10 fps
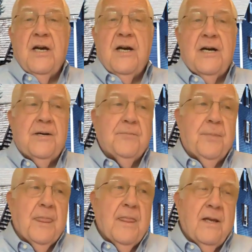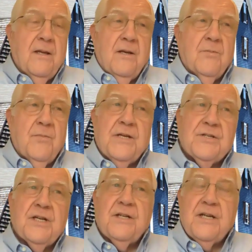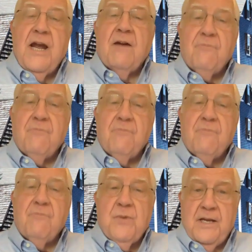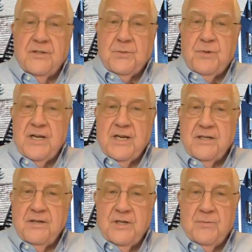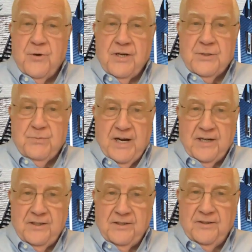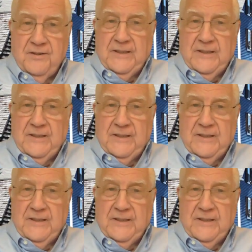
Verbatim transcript: Um, basically, everybody is a planned giving prospect.